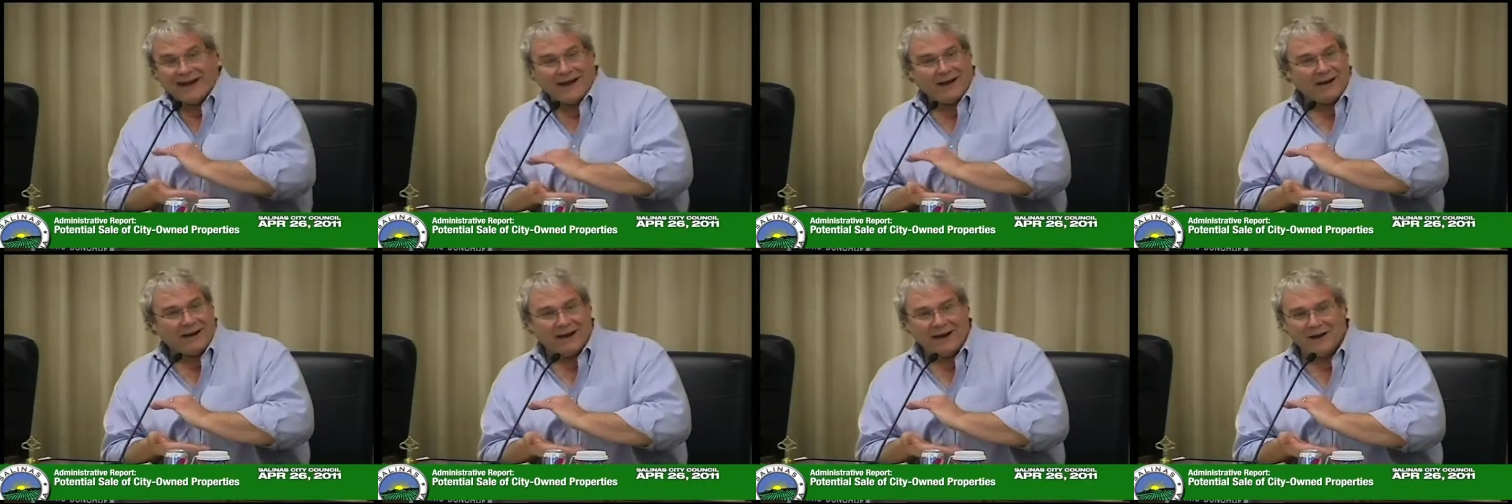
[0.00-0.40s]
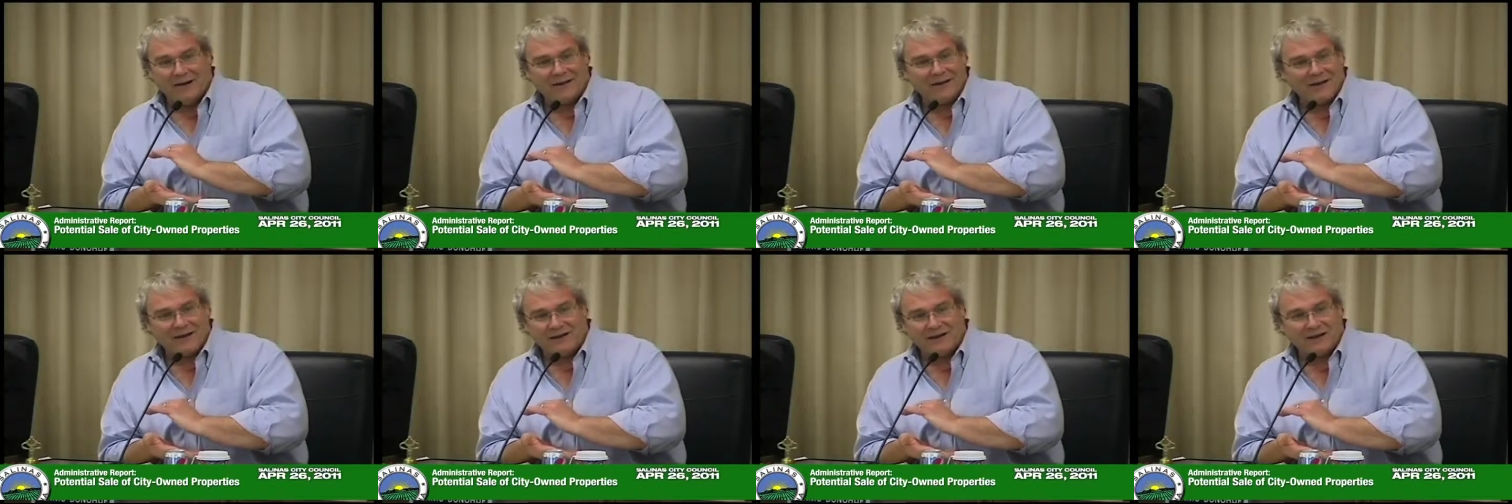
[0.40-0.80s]
How how
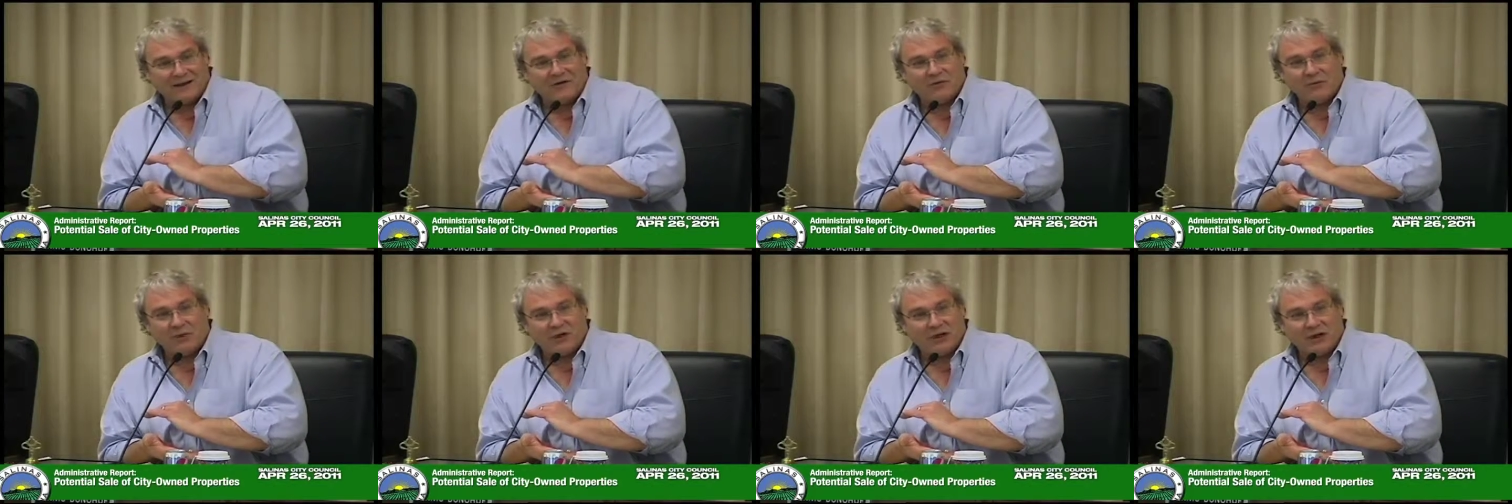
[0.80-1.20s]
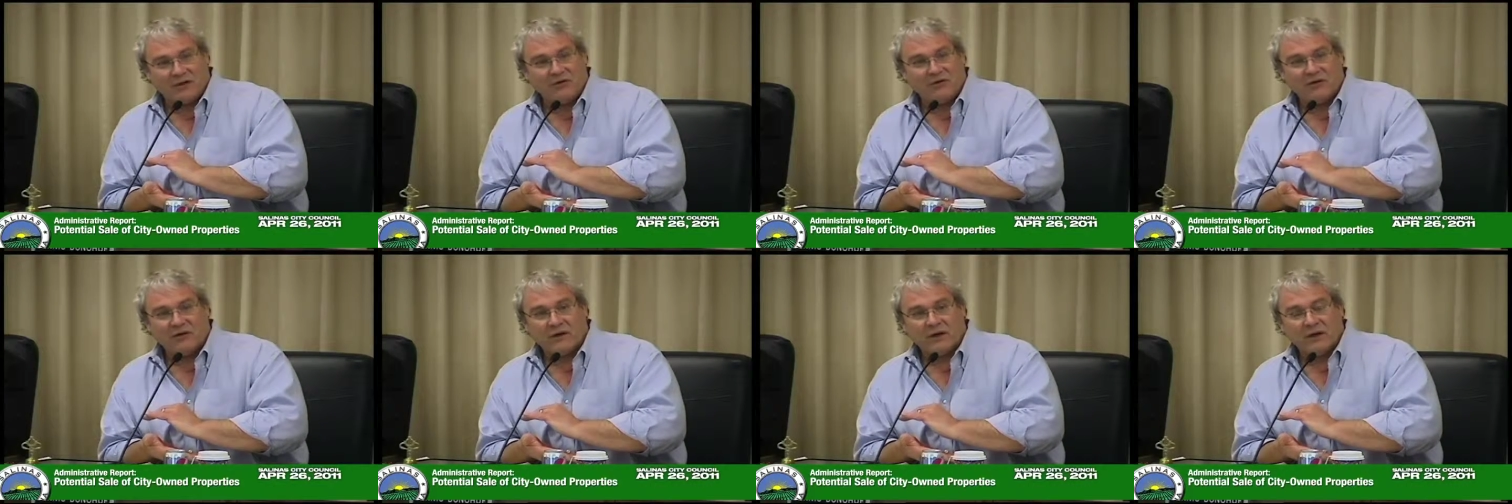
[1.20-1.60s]
that takes
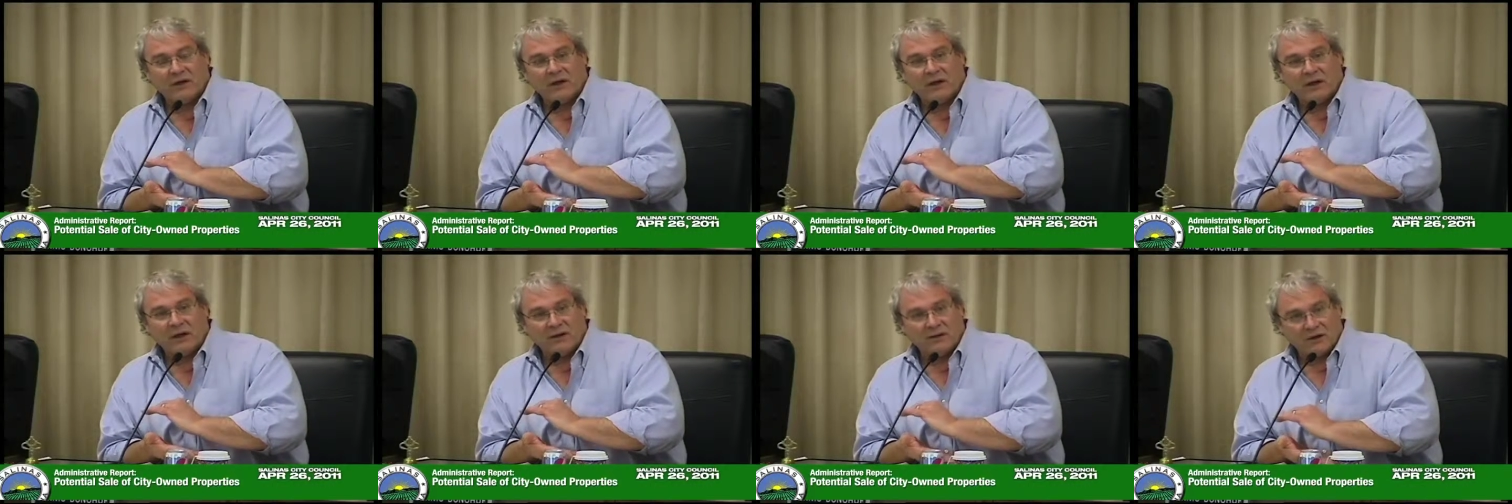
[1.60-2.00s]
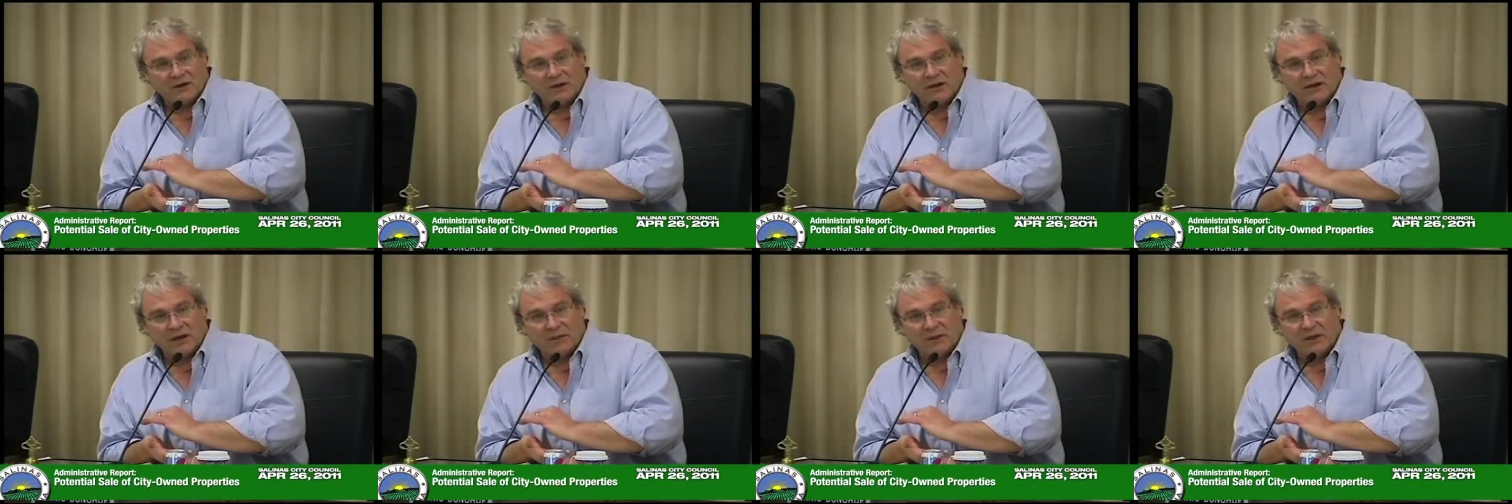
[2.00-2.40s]
place and the
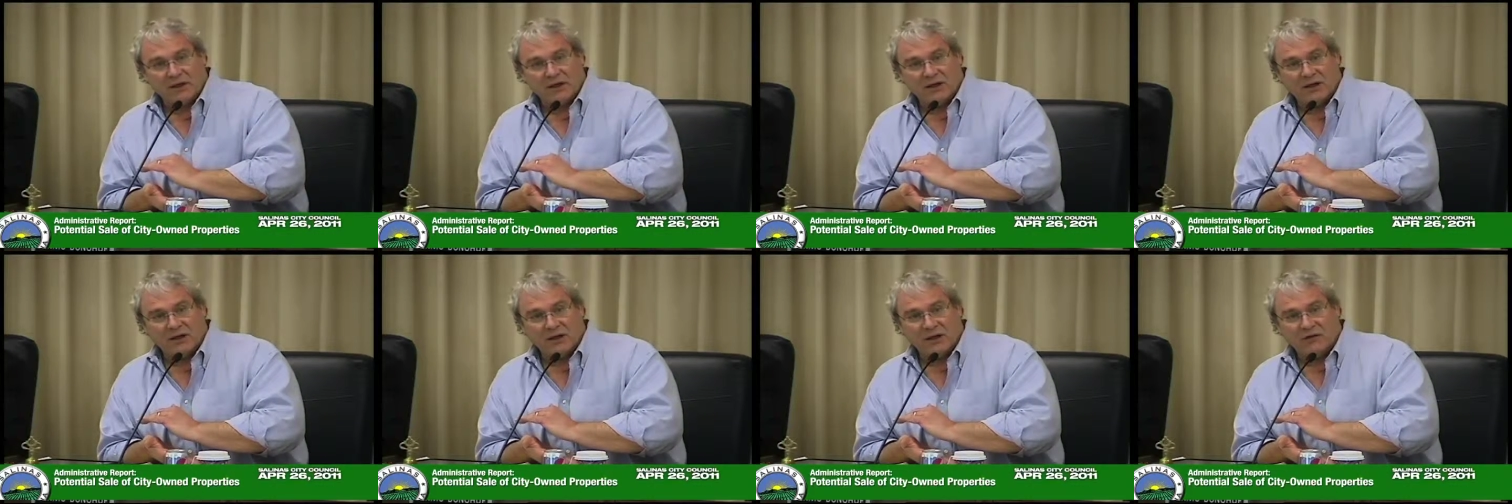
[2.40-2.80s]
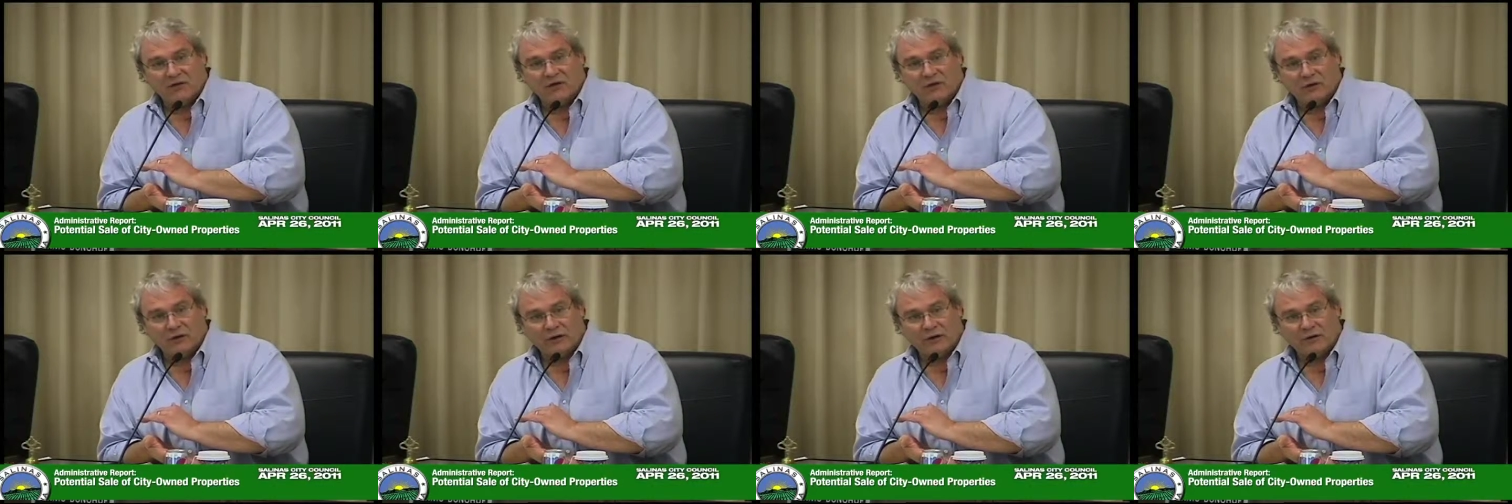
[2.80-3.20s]
timing, I, I
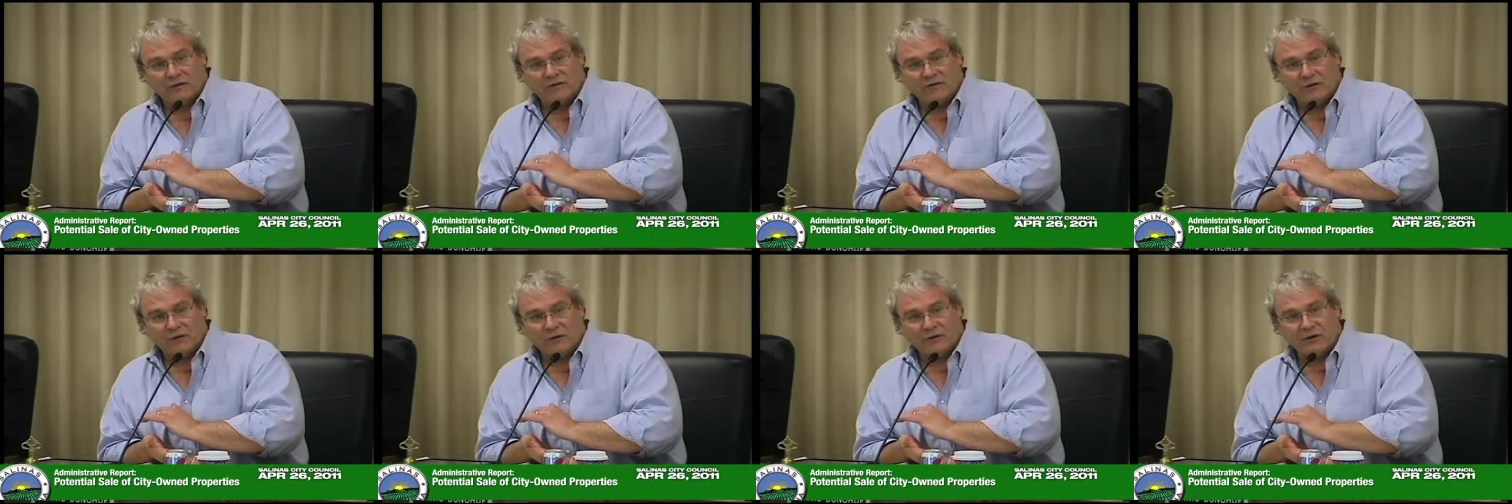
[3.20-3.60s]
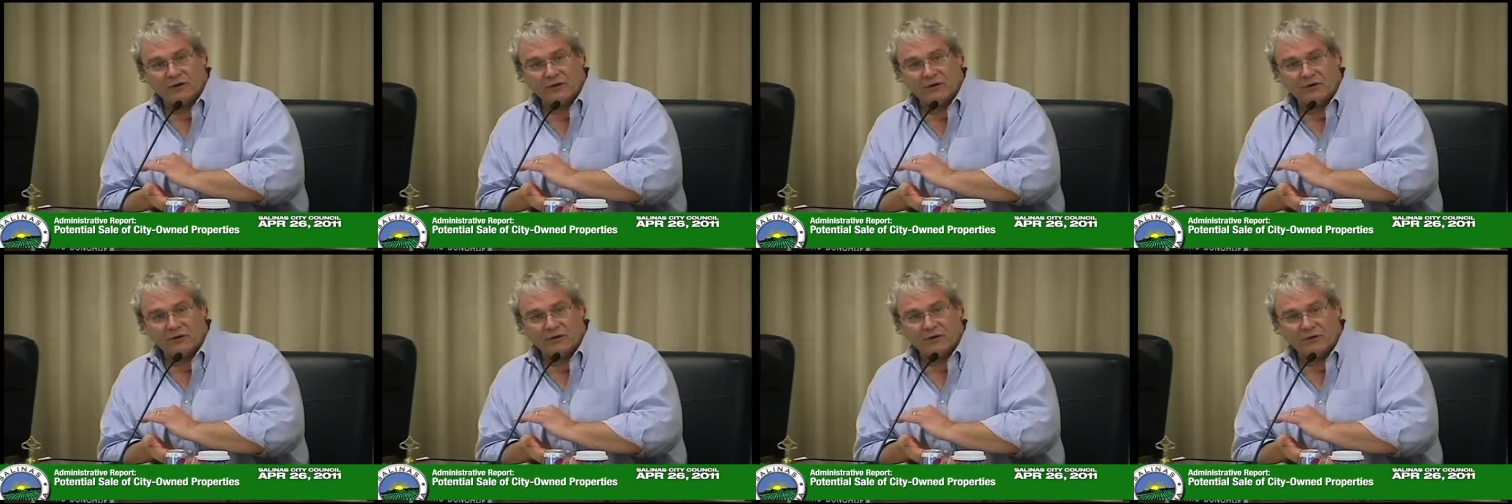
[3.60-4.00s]
certainly defer to
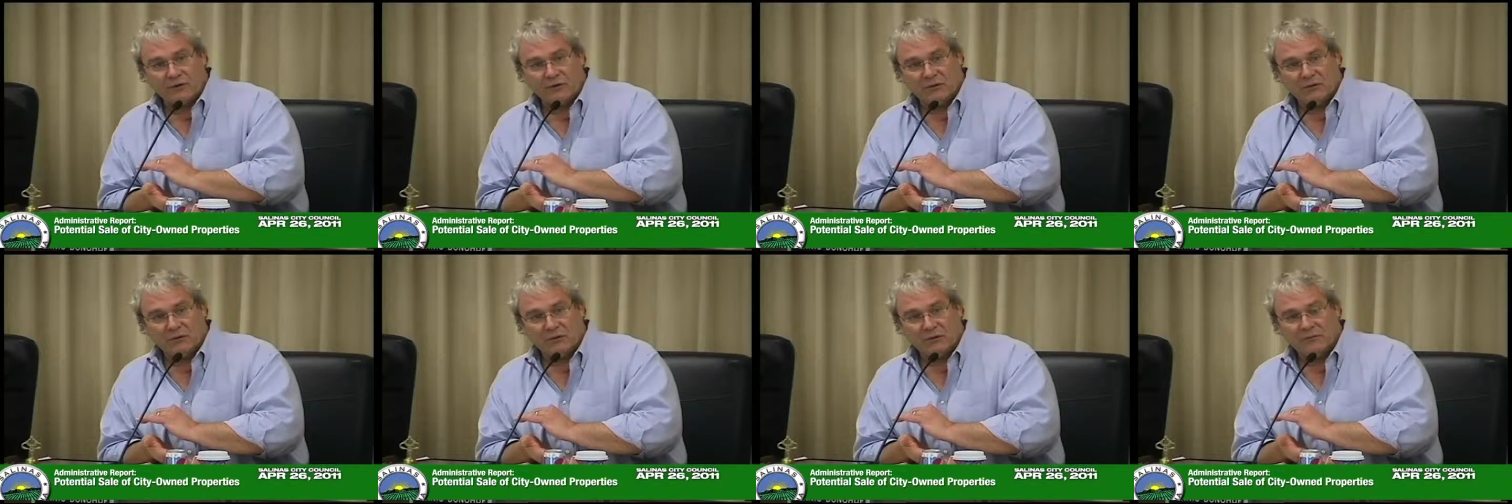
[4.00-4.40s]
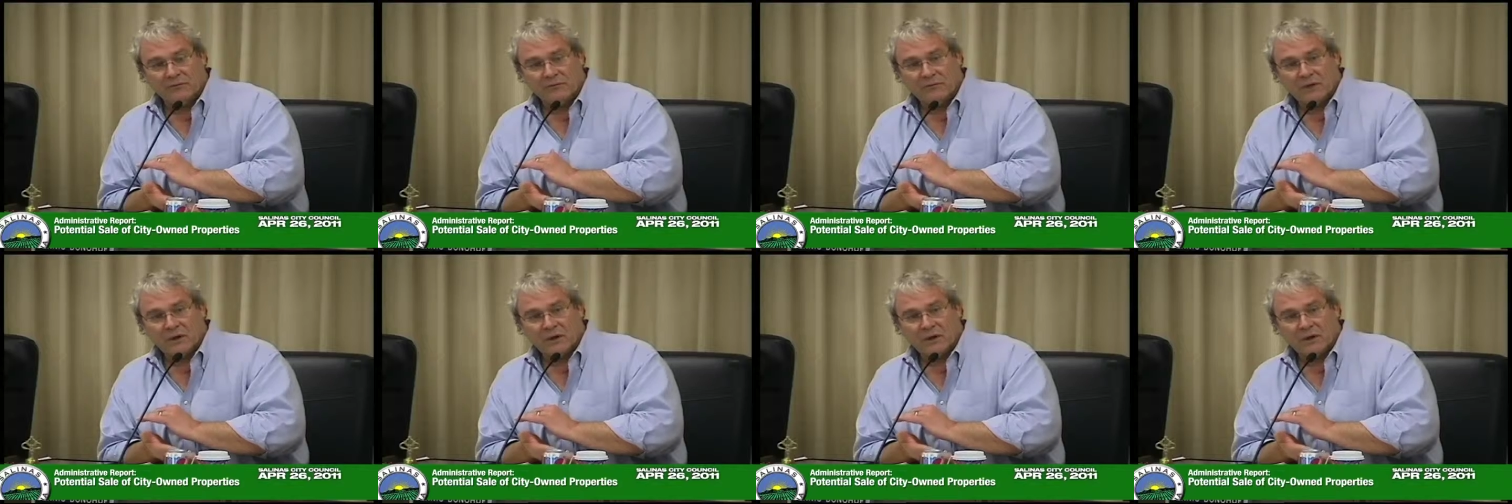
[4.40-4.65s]
those who are